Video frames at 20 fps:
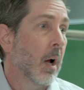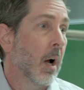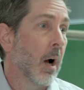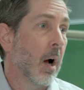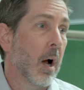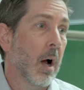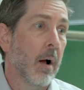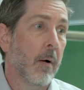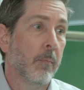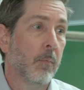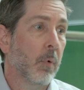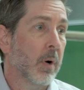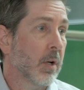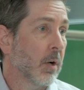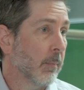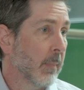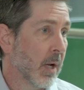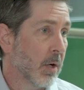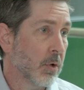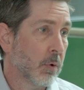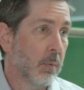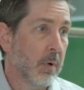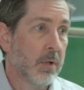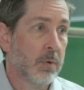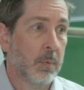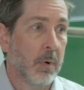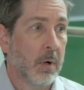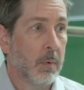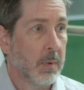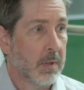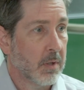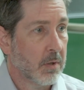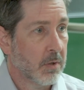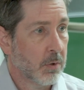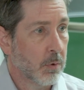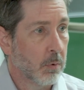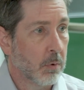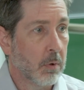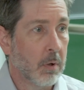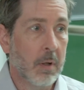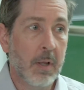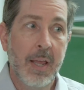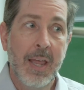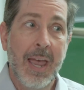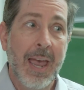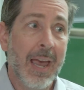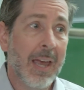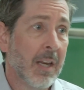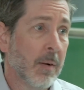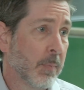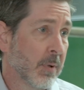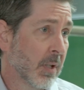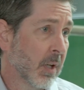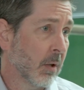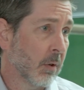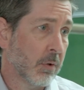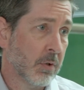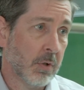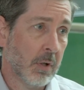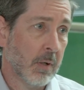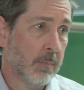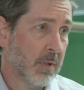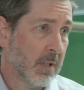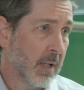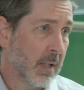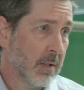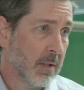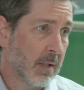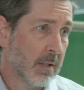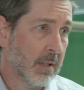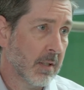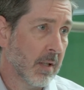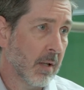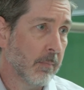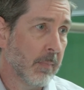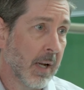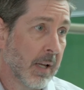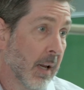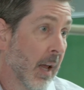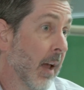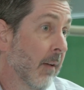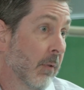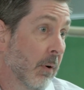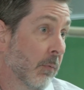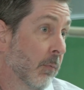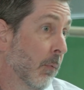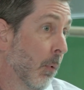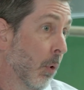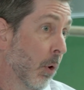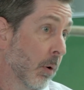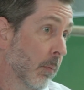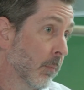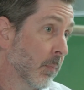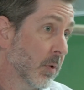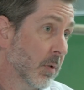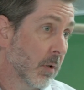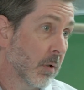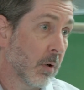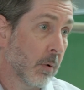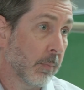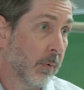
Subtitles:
what your major was, where you went to school, any particular circumstances that might have informed your